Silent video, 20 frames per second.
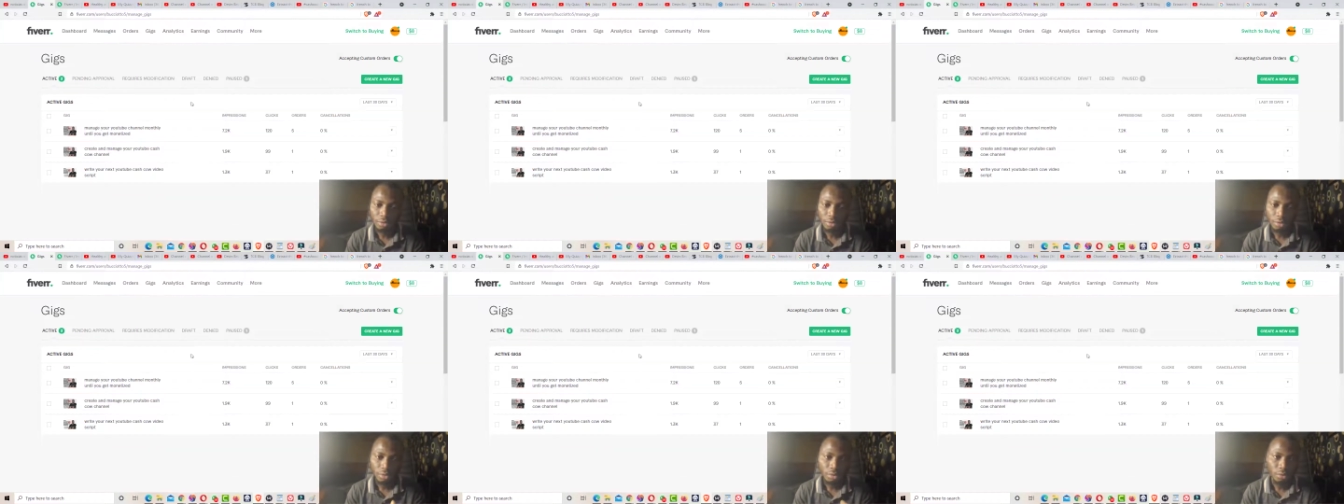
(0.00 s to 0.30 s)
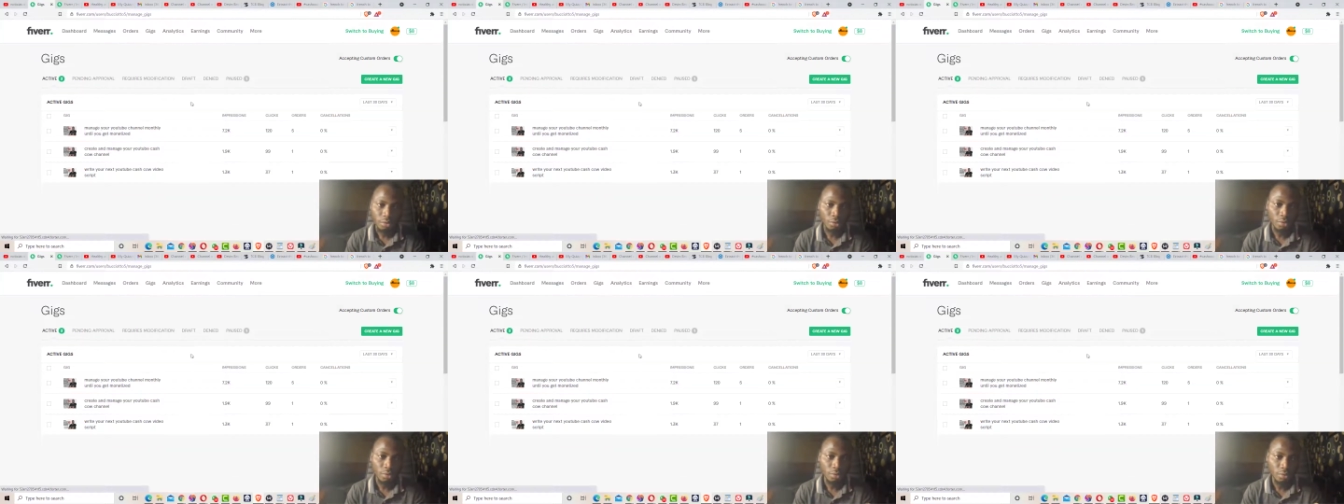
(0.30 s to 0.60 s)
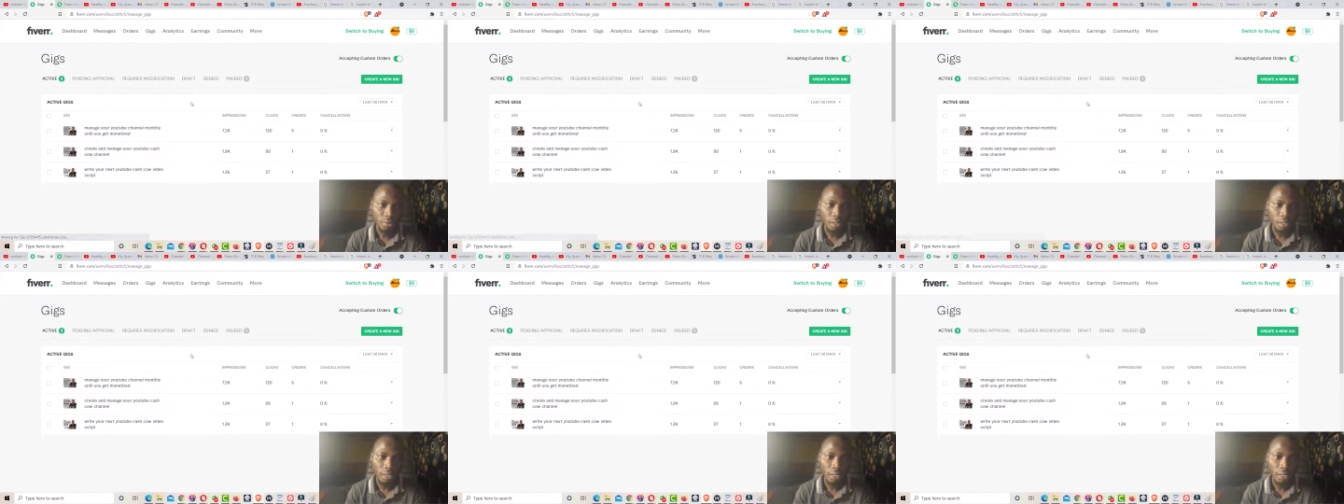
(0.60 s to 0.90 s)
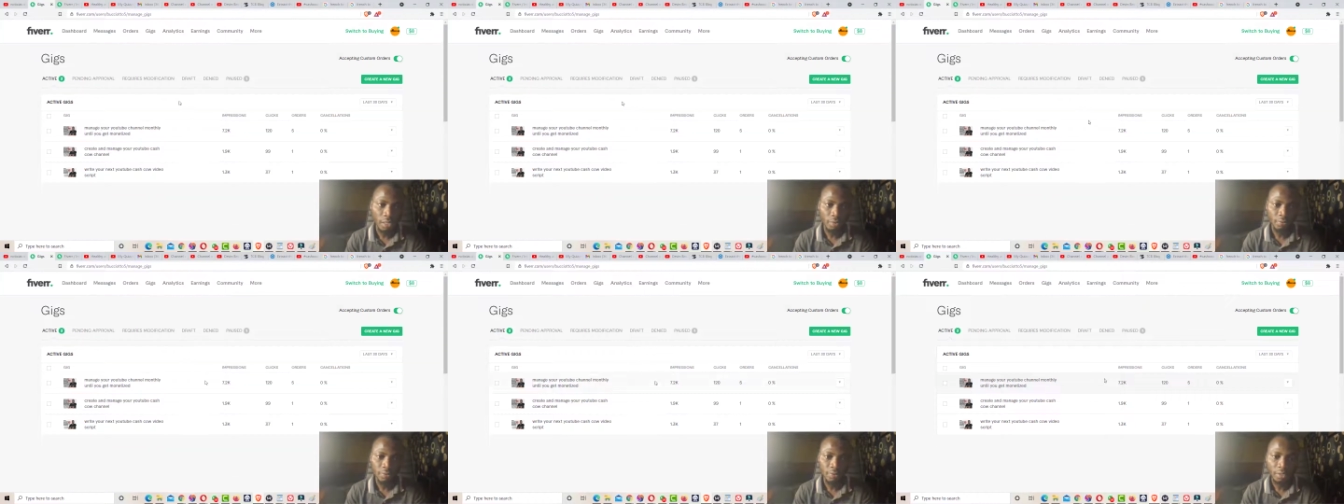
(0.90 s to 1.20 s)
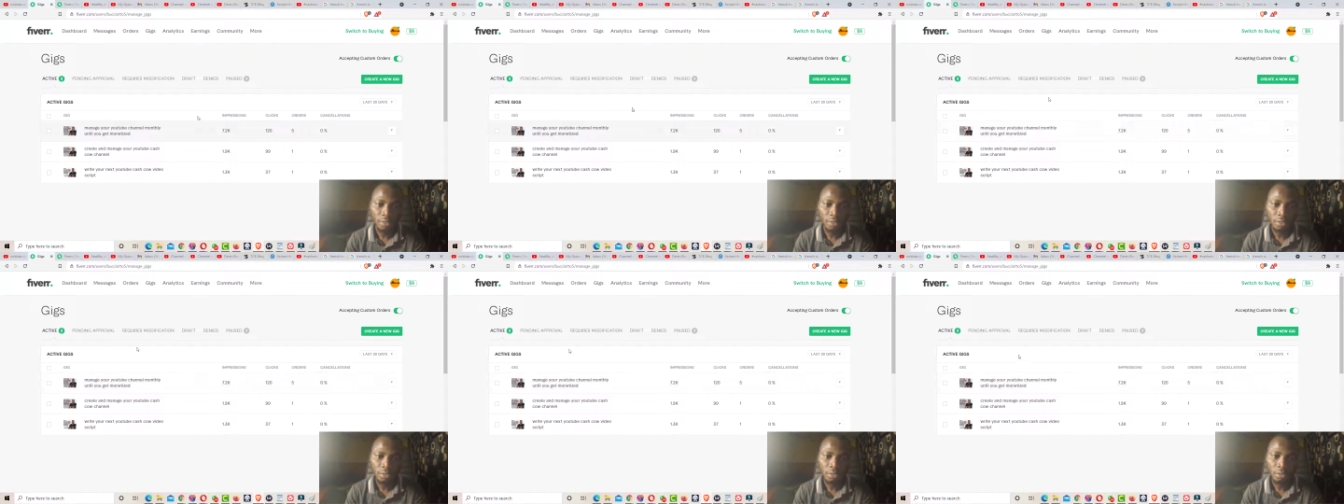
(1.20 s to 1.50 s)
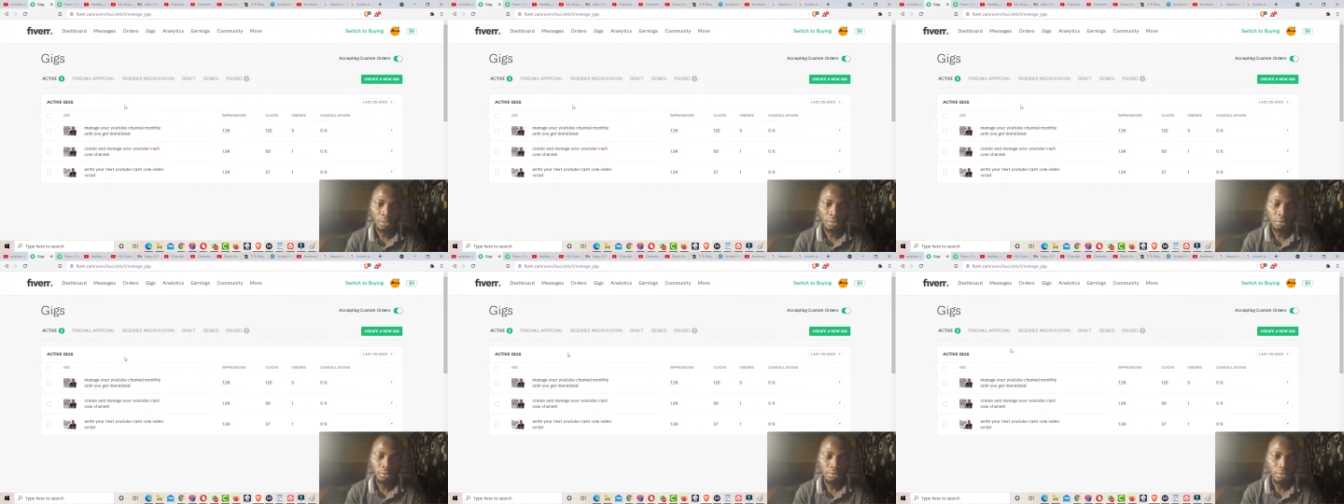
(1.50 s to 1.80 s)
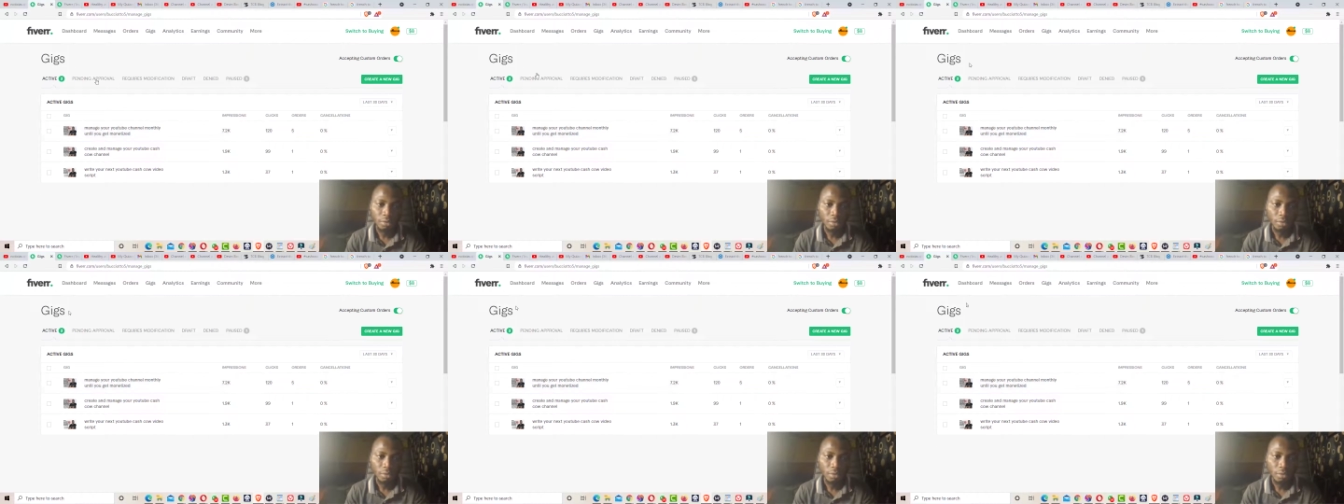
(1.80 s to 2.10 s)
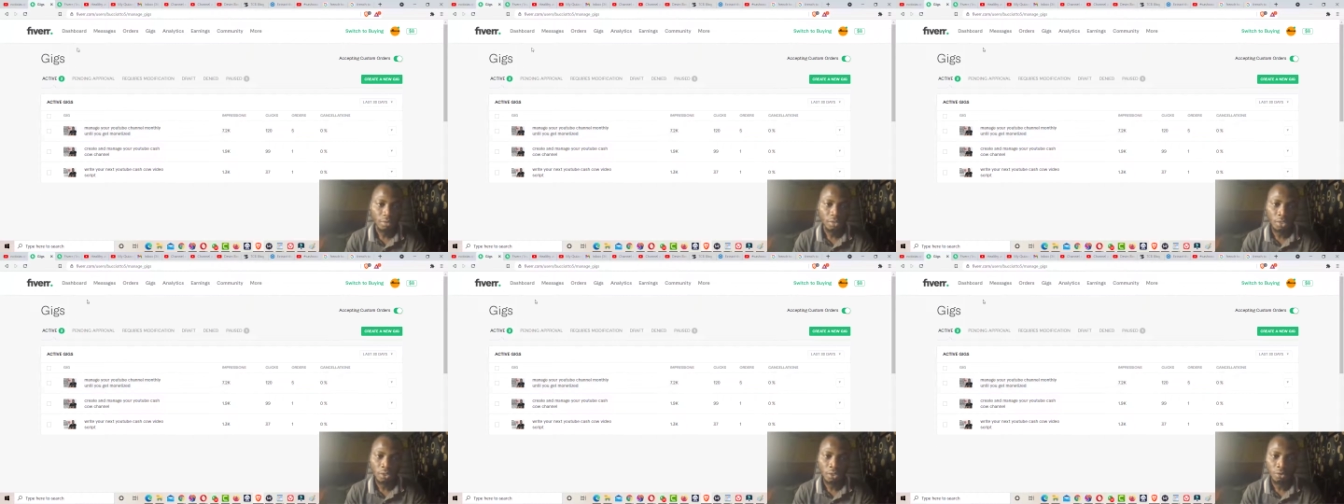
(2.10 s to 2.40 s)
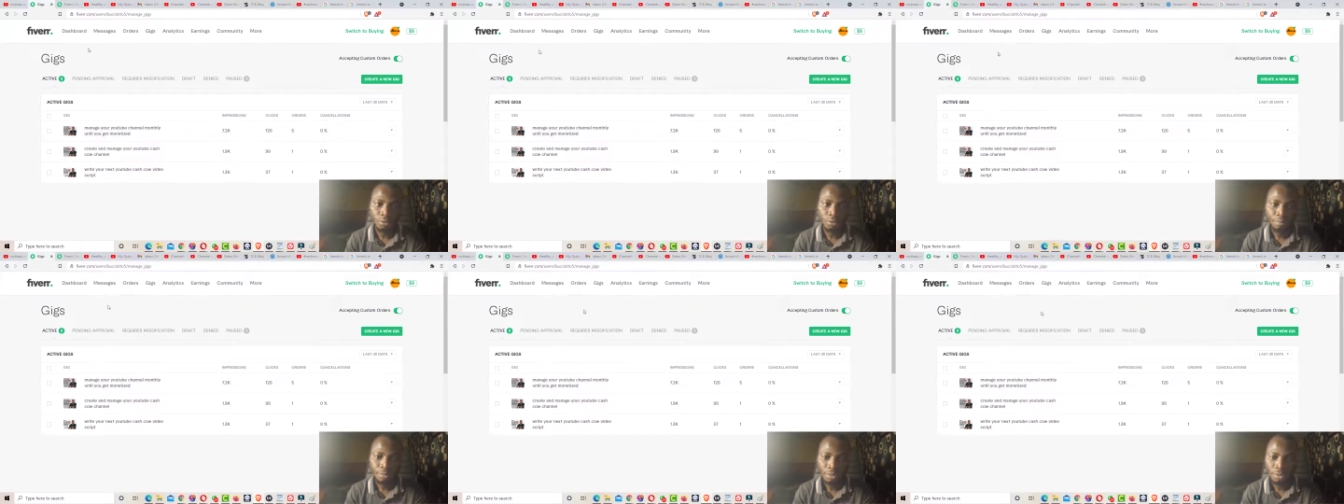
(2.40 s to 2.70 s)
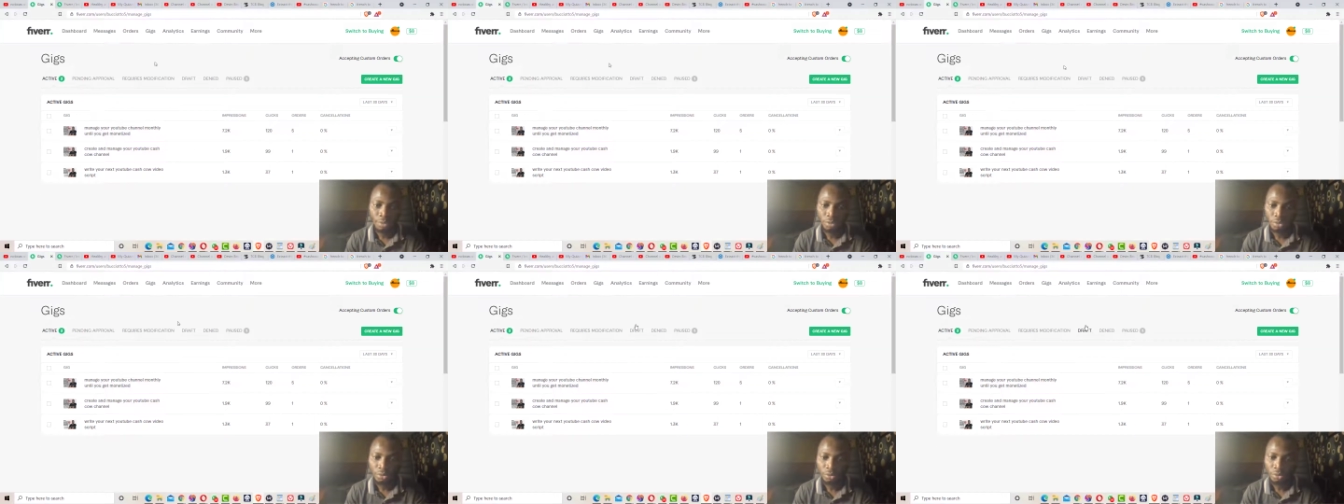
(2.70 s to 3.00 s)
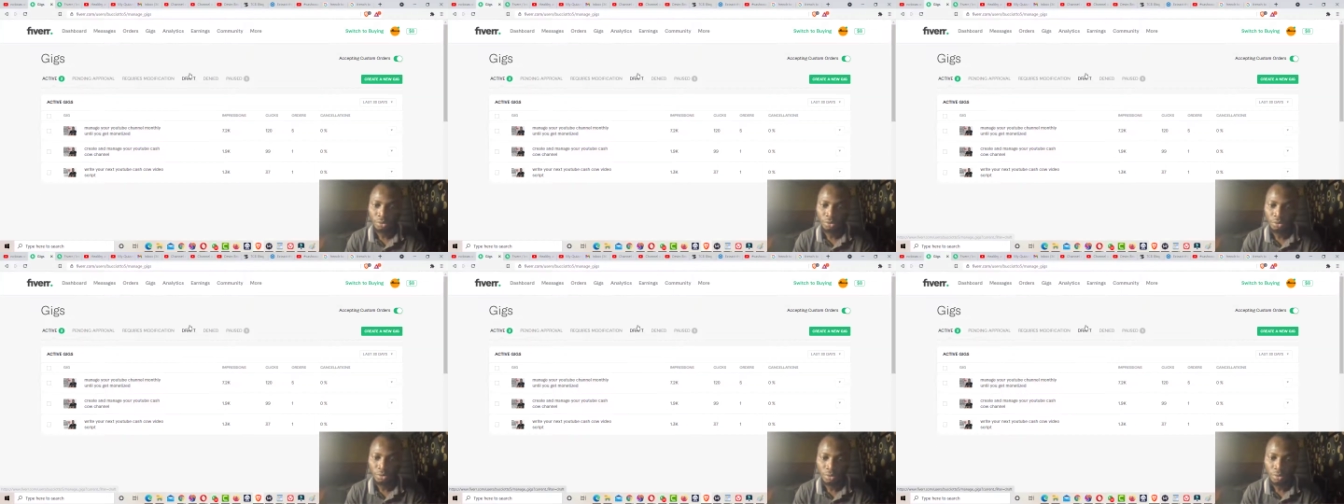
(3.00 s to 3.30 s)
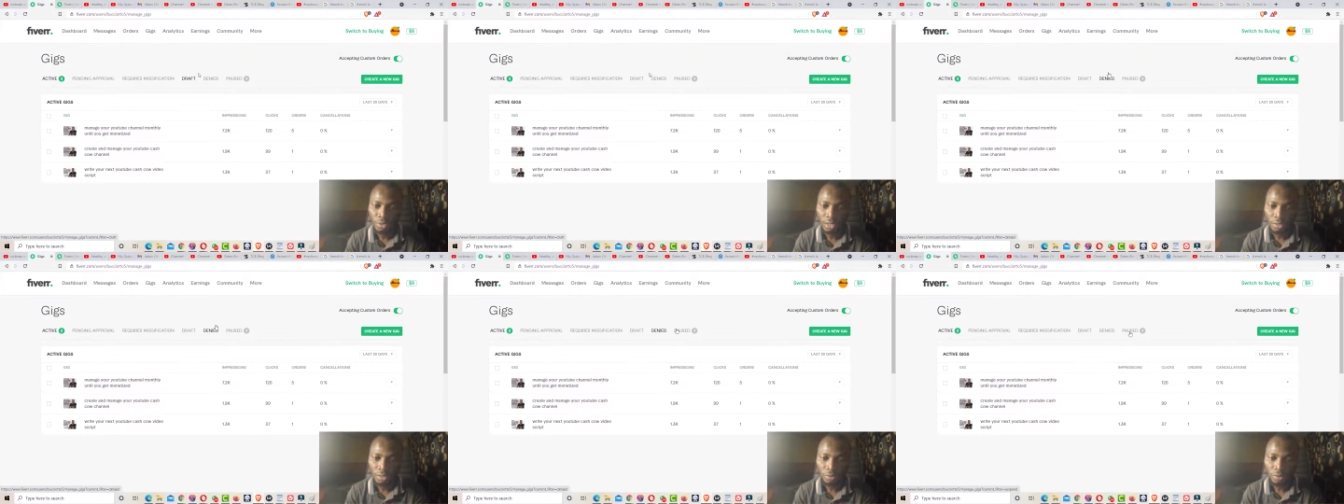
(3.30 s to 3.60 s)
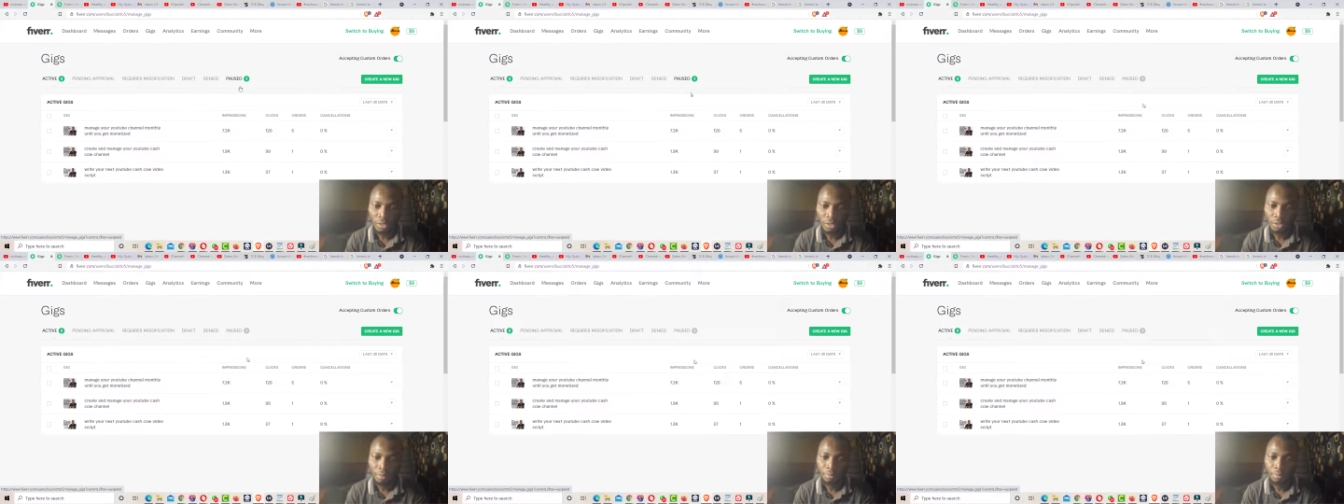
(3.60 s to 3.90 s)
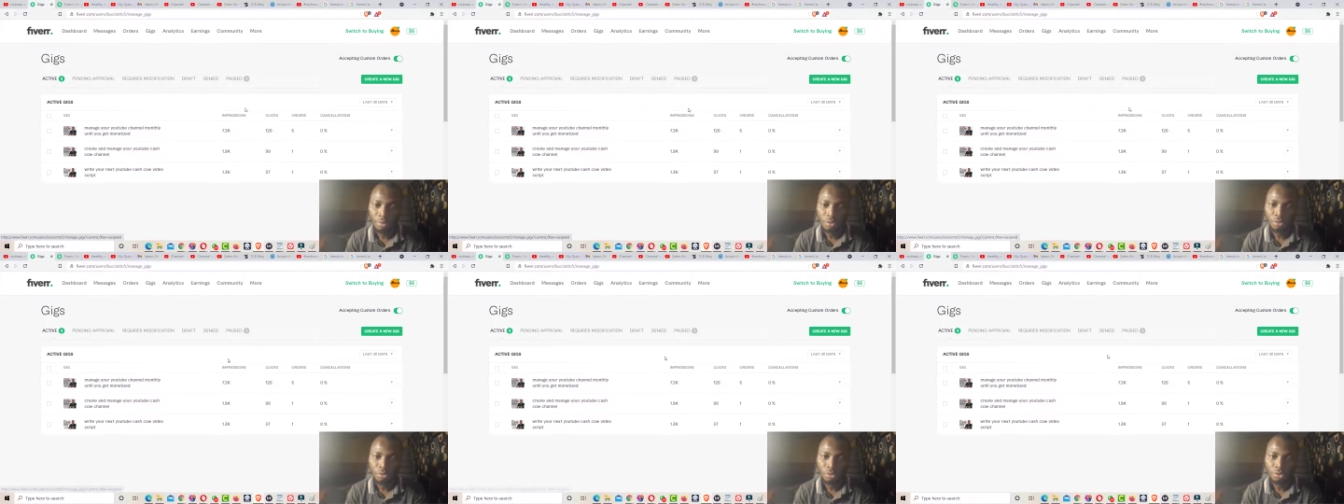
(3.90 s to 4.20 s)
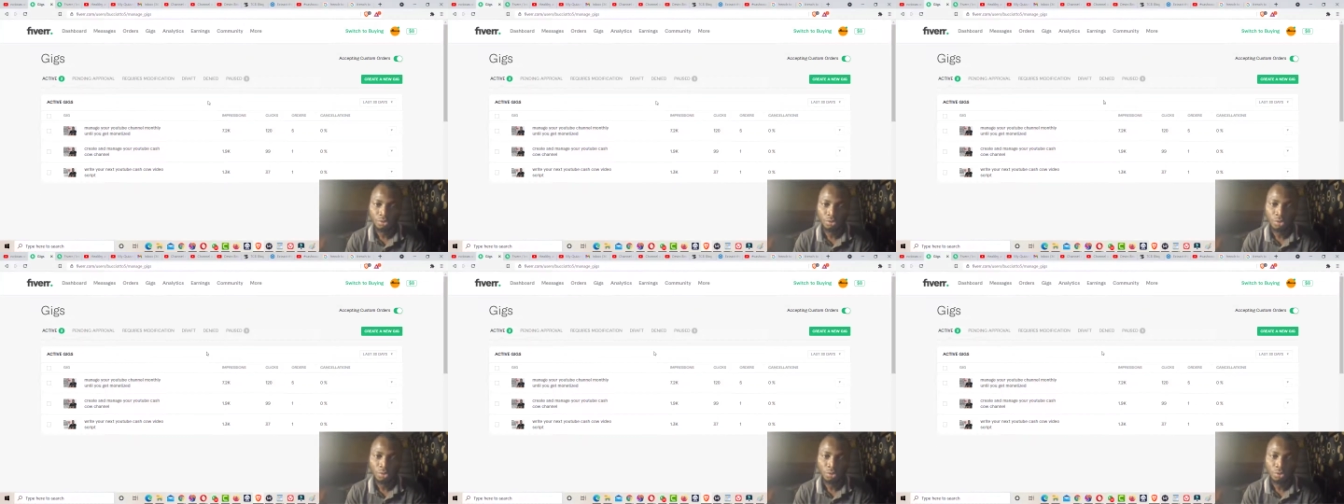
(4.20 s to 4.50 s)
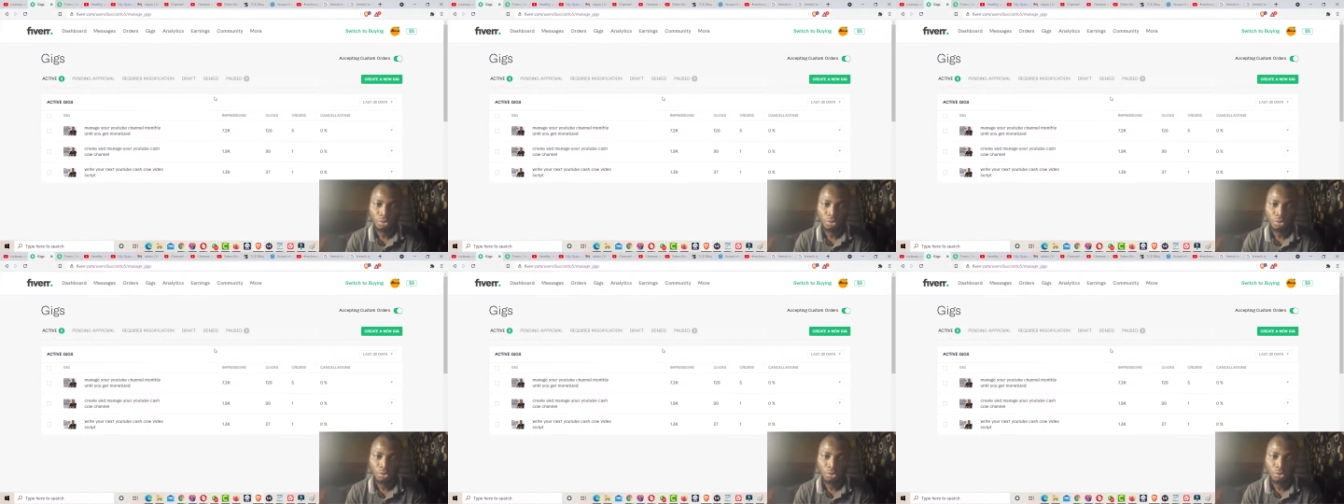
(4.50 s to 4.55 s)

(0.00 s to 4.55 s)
So I have a reload page, so that's why the page was reload.